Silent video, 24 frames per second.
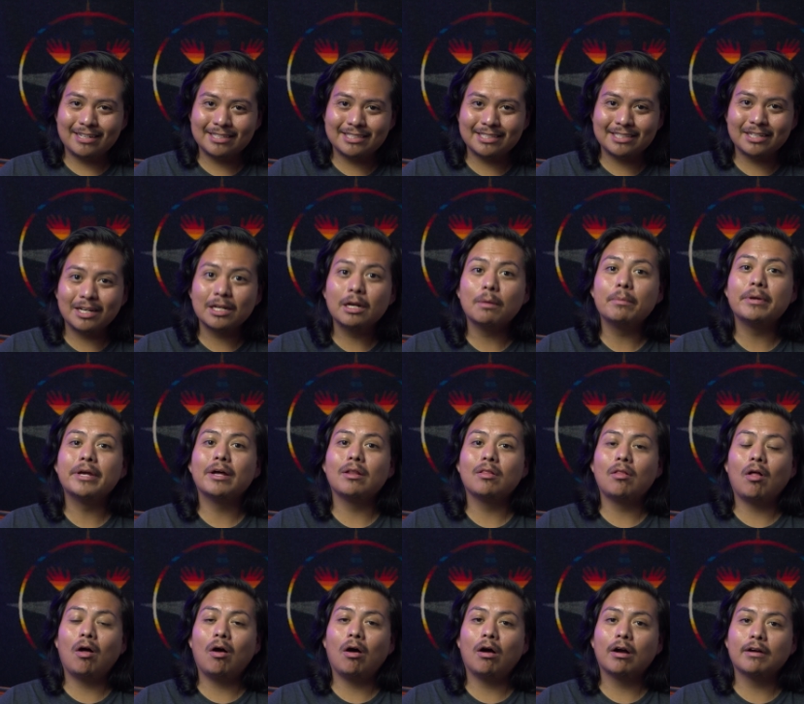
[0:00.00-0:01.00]
This is going to be a
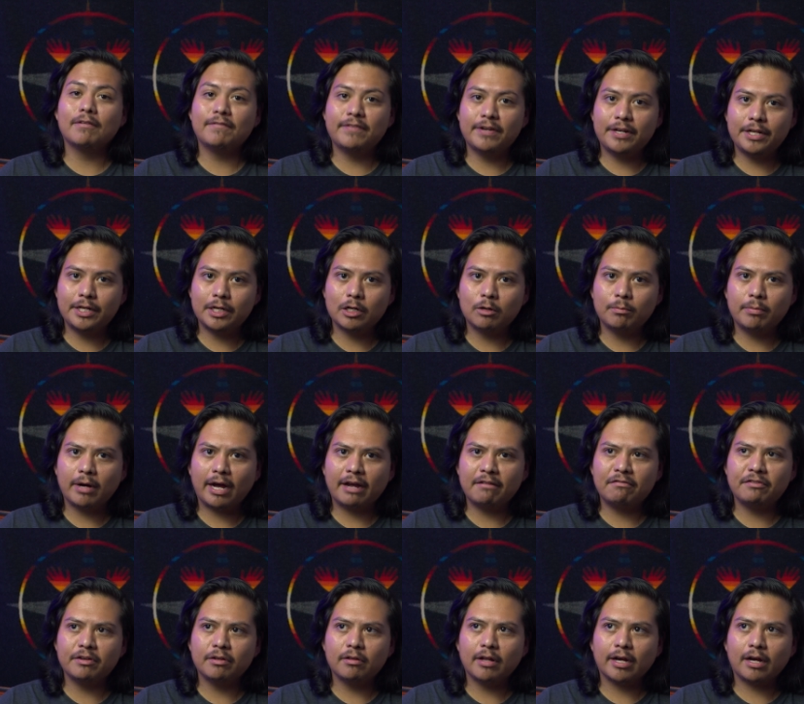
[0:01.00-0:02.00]
long video, but I
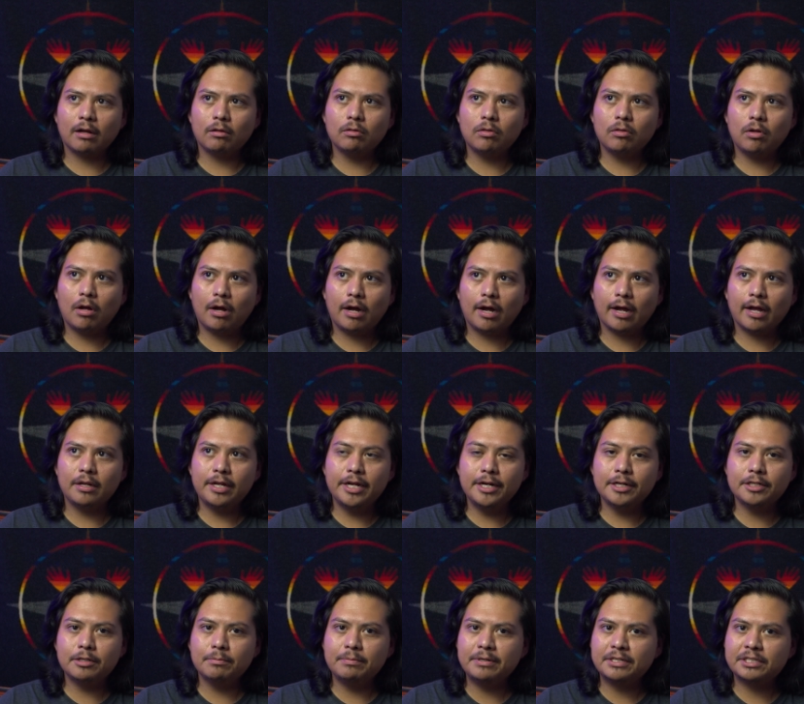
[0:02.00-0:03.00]
feel like a lot
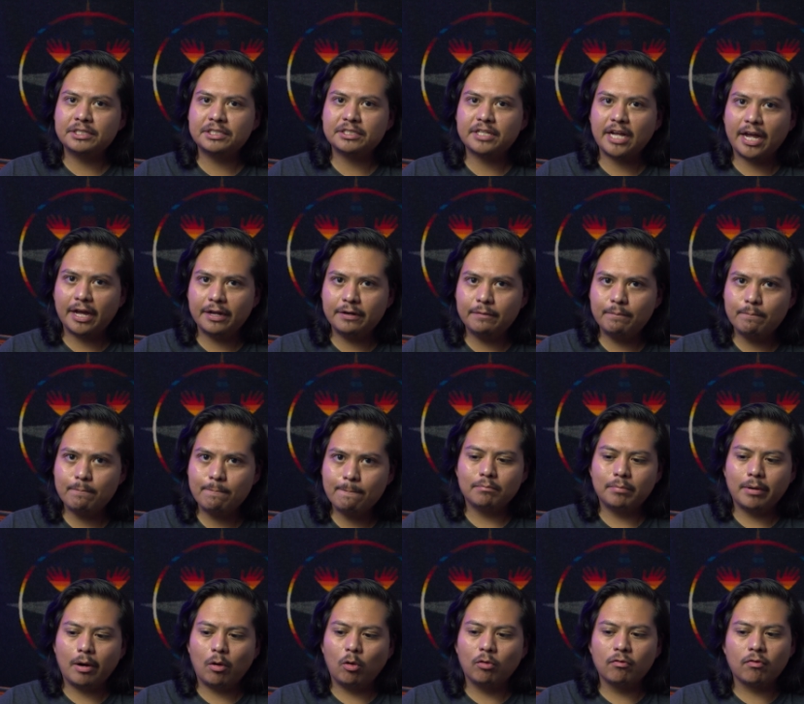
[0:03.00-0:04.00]
needed to be said.
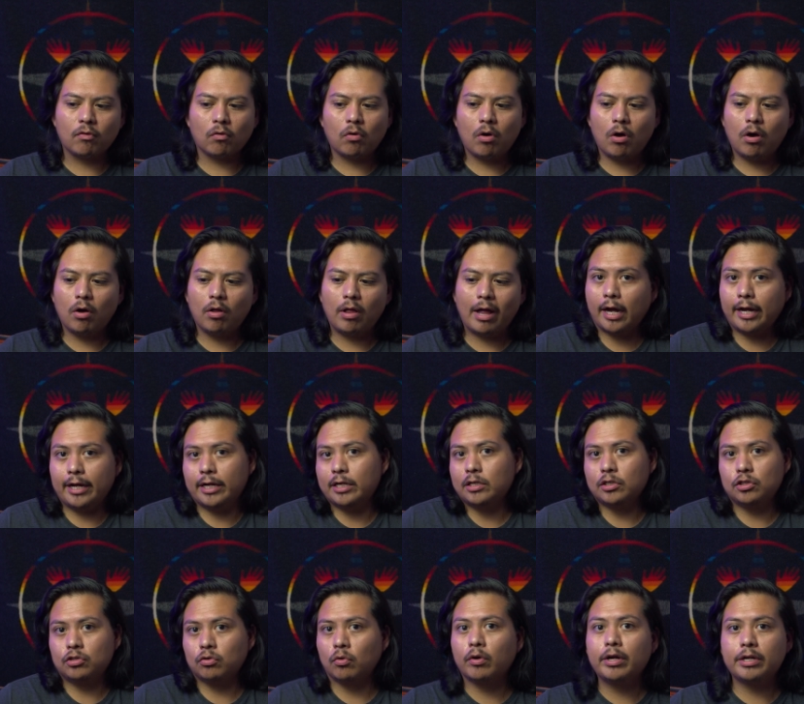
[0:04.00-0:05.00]
But overall, I
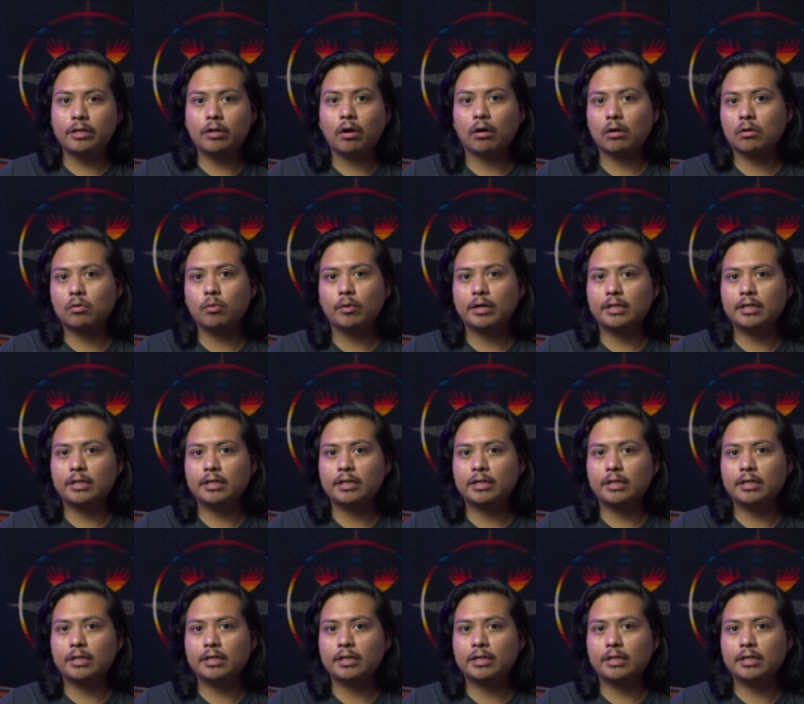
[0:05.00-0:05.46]
enjoy Dark